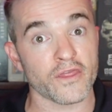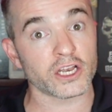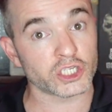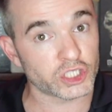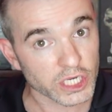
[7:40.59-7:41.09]
the
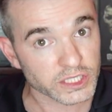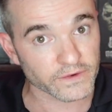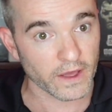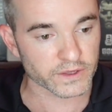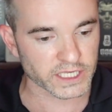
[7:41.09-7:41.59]
gist
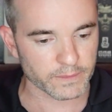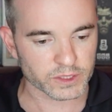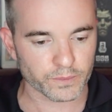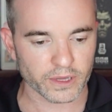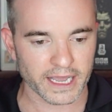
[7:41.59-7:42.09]
of how this game is
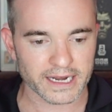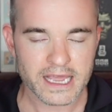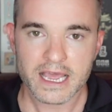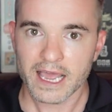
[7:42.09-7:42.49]
played,